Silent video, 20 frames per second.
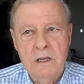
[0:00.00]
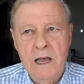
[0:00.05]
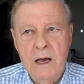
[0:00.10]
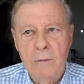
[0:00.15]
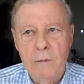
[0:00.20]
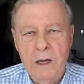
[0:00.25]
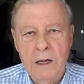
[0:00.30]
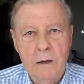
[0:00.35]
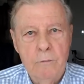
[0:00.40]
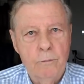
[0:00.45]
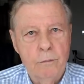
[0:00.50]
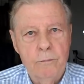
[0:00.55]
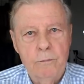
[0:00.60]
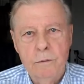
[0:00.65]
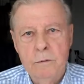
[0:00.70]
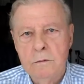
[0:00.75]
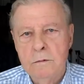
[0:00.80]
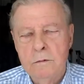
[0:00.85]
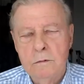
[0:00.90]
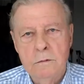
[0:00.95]
to them like
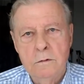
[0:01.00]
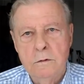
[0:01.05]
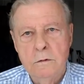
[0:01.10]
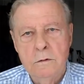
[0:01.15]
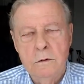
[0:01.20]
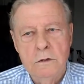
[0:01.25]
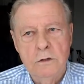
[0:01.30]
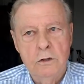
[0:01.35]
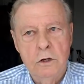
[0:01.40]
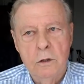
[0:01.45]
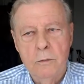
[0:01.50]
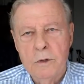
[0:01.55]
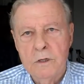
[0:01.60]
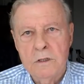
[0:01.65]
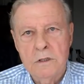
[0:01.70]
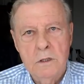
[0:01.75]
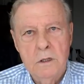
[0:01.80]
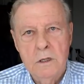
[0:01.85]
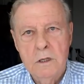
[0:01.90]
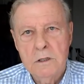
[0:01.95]
the
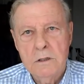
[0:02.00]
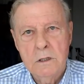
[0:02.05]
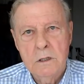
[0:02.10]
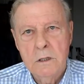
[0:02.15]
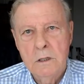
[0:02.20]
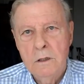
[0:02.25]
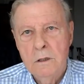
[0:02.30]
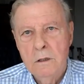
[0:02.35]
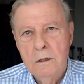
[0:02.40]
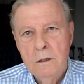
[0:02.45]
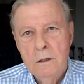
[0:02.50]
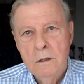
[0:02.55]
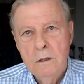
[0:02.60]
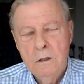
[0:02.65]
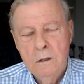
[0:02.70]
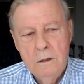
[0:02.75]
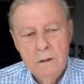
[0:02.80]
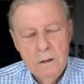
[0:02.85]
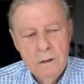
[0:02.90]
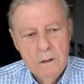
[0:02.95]
German cities did. Hmm.
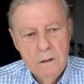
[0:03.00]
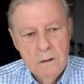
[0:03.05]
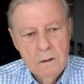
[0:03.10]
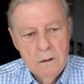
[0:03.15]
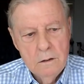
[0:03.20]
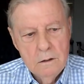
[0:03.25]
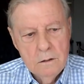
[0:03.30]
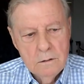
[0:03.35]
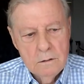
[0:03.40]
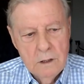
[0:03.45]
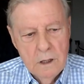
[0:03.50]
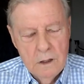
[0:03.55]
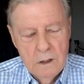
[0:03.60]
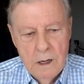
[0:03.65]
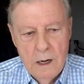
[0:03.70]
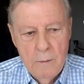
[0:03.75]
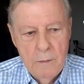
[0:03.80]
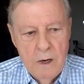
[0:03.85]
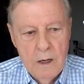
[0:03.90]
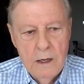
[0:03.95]

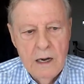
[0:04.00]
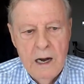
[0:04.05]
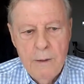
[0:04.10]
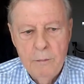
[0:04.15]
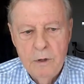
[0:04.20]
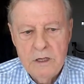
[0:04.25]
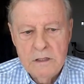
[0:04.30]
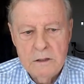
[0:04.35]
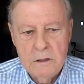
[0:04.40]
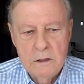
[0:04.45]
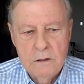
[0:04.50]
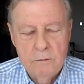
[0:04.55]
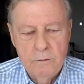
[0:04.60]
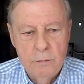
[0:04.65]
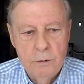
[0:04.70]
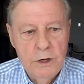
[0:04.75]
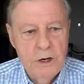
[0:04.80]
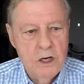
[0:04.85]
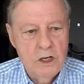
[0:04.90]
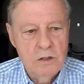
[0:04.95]
God, I mean, God bless the
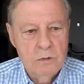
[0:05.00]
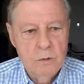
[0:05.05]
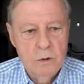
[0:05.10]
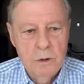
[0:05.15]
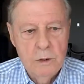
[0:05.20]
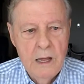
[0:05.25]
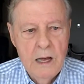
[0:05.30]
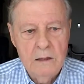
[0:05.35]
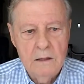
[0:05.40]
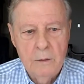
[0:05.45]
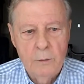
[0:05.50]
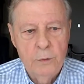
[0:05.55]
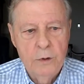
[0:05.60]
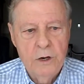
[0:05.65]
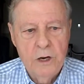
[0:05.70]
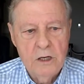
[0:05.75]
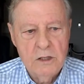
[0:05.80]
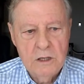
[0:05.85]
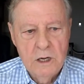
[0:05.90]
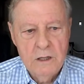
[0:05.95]
British. Without the
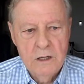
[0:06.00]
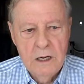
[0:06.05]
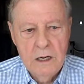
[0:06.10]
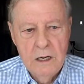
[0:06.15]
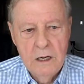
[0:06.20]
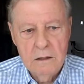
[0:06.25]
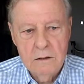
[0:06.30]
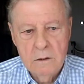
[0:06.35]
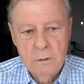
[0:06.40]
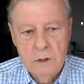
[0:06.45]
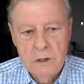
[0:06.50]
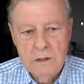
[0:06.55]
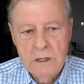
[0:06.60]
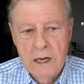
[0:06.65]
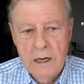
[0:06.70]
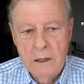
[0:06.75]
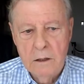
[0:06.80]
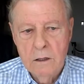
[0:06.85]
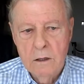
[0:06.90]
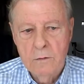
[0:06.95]
British, I think Hitler would have
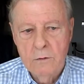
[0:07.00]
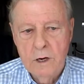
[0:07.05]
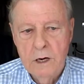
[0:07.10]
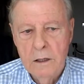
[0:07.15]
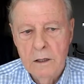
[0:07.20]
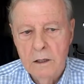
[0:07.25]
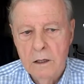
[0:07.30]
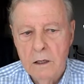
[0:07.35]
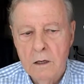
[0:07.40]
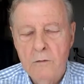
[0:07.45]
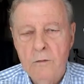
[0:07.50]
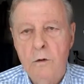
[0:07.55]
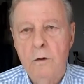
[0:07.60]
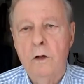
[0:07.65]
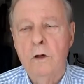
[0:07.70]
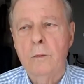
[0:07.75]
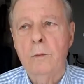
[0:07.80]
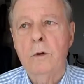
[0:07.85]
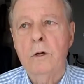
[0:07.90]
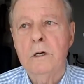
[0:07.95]
taken over England and a
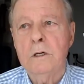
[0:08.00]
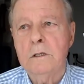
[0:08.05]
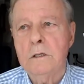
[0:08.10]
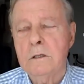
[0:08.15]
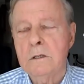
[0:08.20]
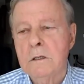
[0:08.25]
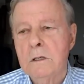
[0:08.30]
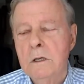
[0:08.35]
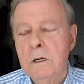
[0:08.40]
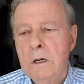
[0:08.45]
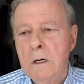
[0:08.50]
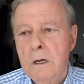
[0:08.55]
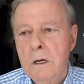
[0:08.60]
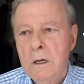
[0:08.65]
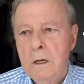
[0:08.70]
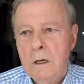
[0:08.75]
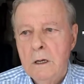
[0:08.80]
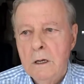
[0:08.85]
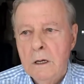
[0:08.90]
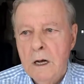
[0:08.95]
few other places.
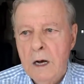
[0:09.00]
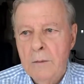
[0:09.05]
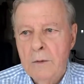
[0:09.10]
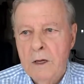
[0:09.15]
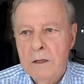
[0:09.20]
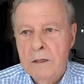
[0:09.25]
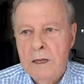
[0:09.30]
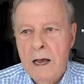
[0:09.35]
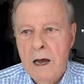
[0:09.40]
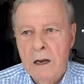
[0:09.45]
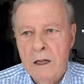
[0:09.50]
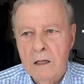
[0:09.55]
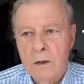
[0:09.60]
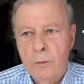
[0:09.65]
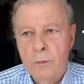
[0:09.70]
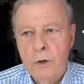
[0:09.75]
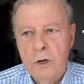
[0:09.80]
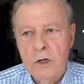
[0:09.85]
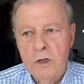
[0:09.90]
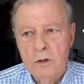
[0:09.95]
I'm not doubting
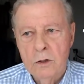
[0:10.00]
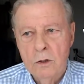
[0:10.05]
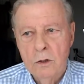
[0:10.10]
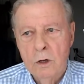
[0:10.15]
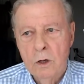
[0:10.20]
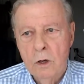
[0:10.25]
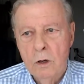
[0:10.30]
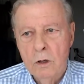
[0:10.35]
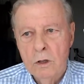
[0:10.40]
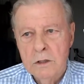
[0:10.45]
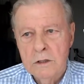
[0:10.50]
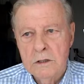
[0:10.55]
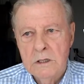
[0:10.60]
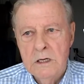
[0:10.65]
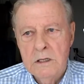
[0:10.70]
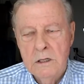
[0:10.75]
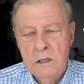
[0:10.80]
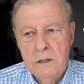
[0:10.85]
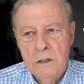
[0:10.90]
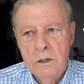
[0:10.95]
the British at all because
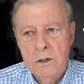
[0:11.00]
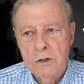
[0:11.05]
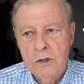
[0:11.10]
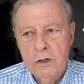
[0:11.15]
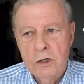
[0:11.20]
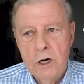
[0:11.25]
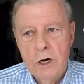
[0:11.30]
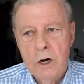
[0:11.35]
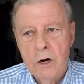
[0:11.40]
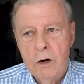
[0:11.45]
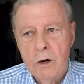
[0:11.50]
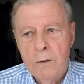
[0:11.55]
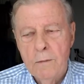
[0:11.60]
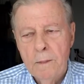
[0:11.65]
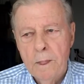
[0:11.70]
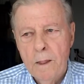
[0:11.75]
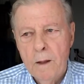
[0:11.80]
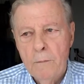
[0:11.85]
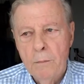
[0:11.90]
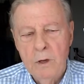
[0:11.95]
they did their share.
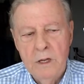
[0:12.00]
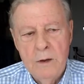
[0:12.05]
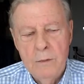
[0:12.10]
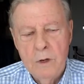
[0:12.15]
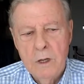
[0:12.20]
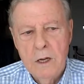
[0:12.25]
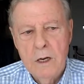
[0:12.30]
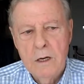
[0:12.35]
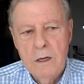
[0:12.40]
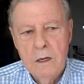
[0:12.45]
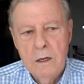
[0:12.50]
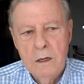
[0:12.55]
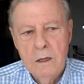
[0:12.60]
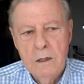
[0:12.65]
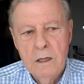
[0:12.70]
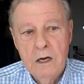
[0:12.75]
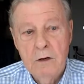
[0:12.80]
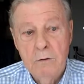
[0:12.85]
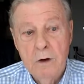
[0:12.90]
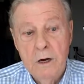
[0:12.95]
Believe me, they did.
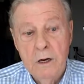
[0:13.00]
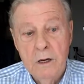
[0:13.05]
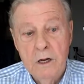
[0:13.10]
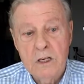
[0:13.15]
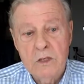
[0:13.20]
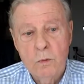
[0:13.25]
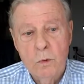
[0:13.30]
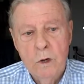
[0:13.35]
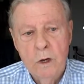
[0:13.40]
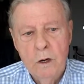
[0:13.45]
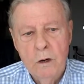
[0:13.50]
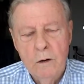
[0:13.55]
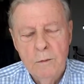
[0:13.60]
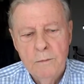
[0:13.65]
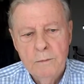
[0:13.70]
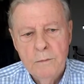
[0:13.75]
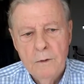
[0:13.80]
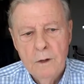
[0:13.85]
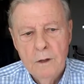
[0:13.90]
And they treated us well.